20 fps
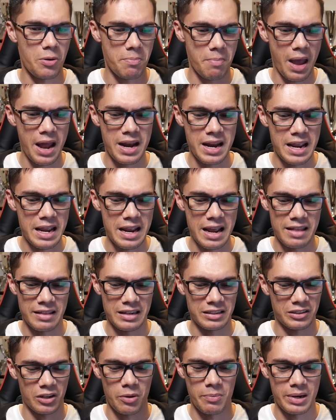many and
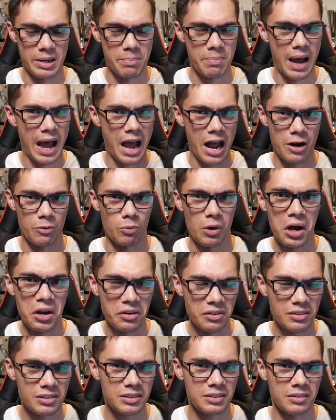there's so many bad
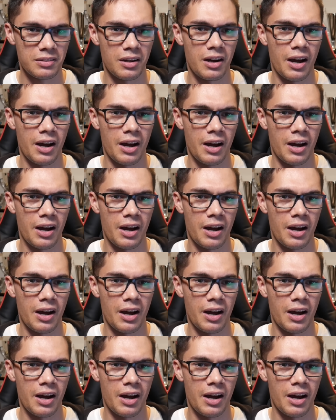ones.